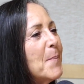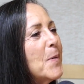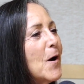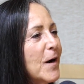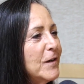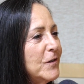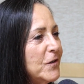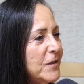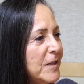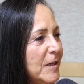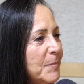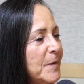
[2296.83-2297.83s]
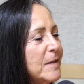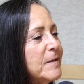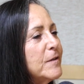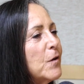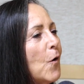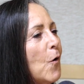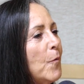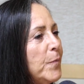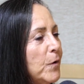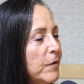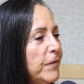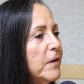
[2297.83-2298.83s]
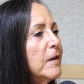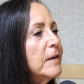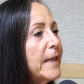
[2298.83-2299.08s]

a partnership is so beautiful, mm-hmm.